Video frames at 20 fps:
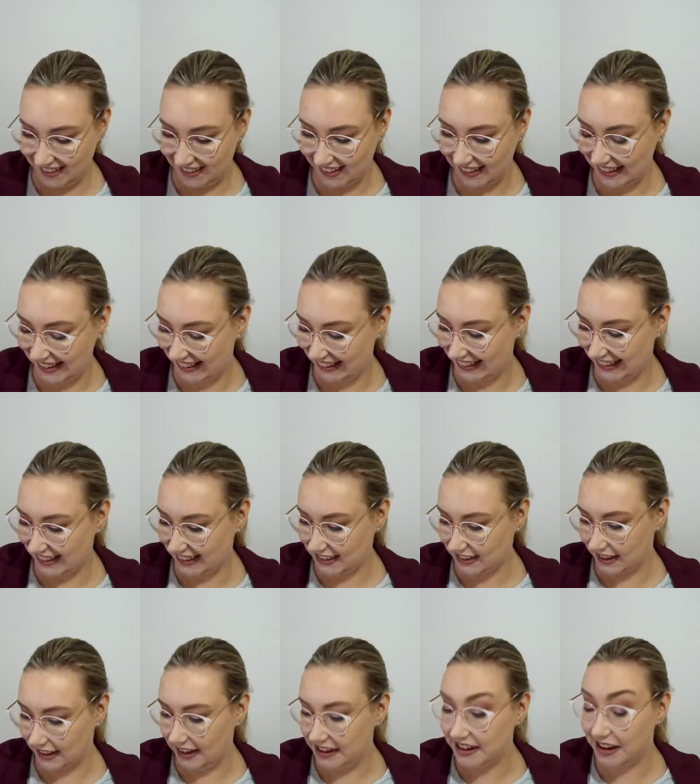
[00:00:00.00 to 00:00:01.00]
and get,
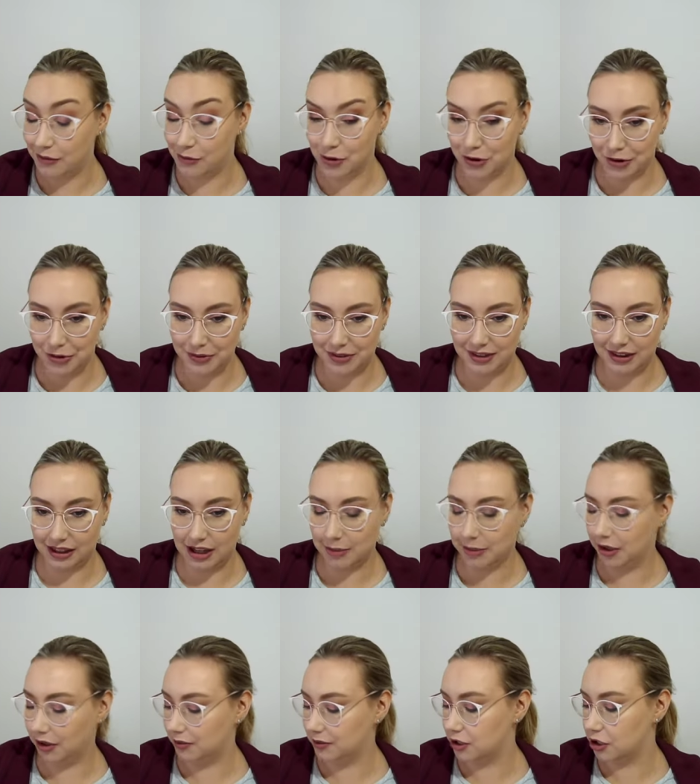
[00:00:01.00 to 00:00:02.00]
and I wore it with the
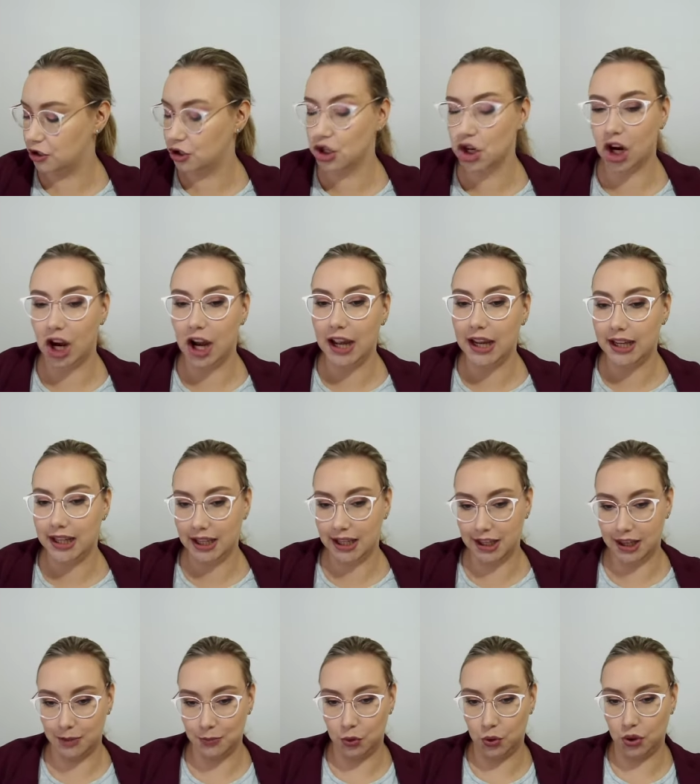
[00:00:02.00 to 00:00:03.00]
Labiot to try and get
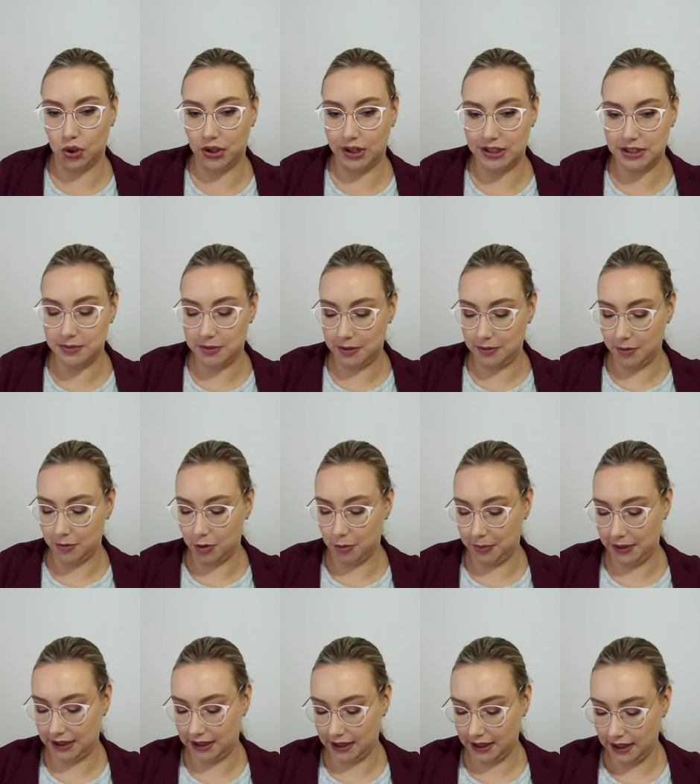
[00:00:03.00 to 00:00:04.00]
the Morganite to be a bit more
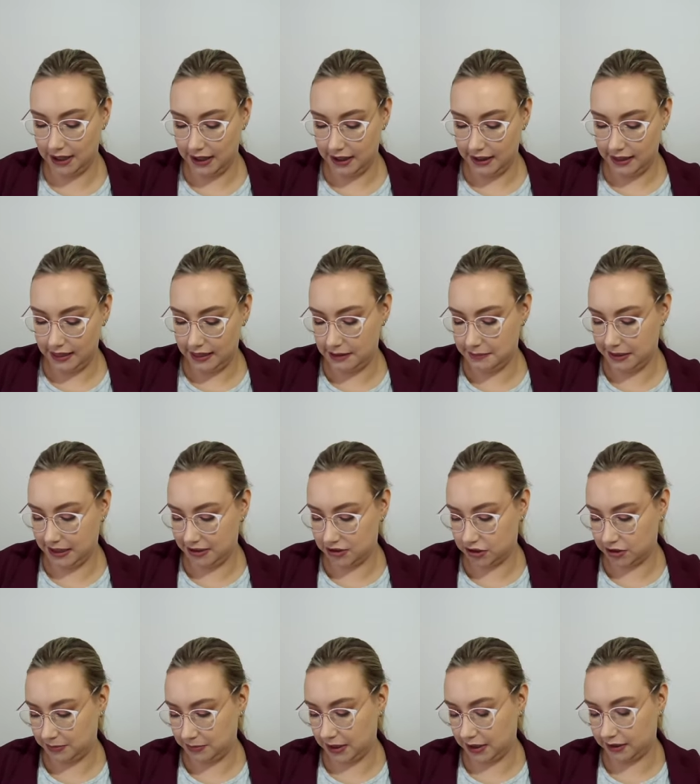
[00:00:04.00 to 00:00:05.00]
pink. The
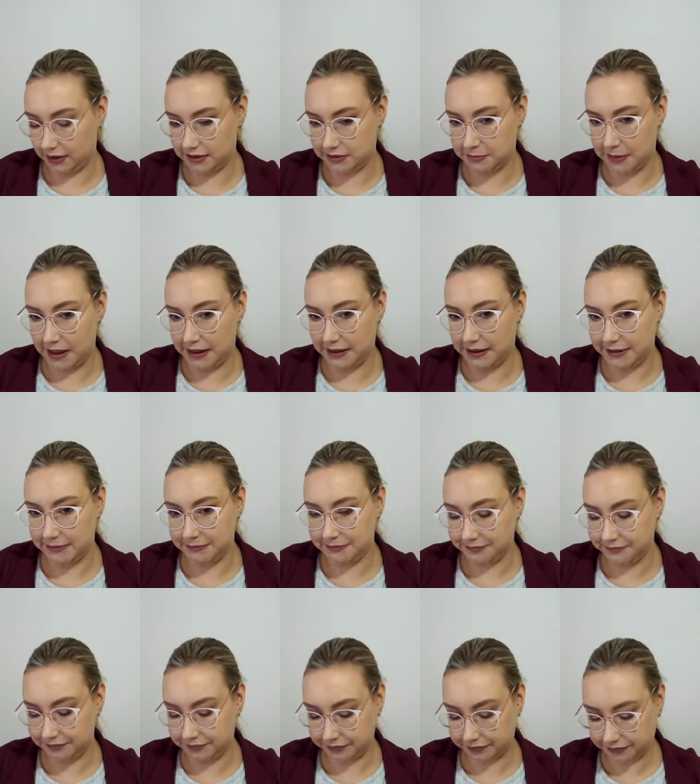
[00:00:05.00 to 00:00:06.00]
Blushing Berries palette.
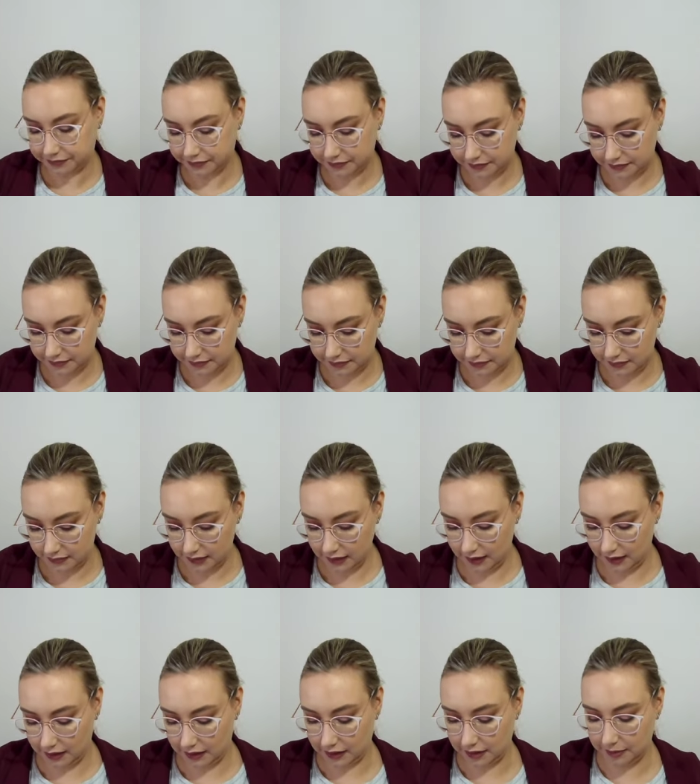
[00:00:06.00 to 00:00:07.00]

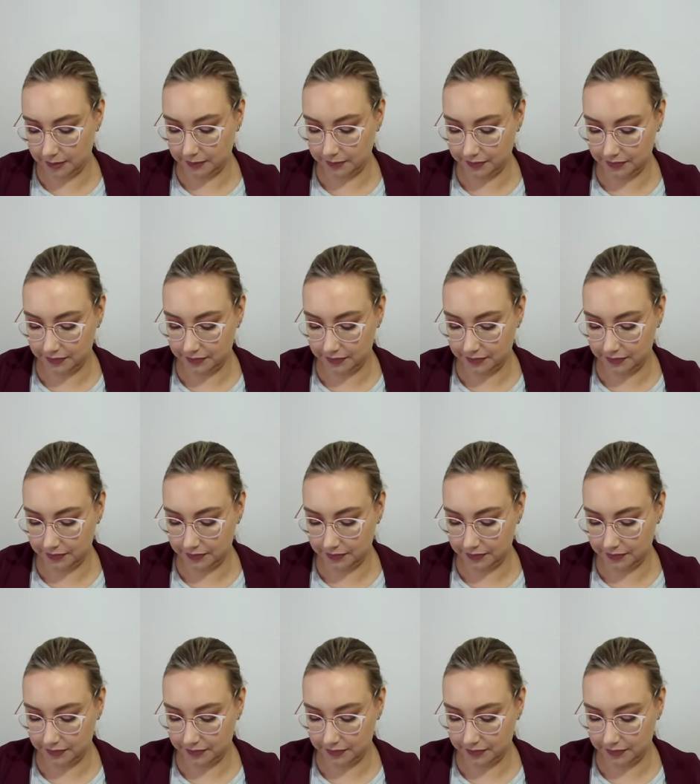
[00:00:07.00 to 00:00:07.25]
I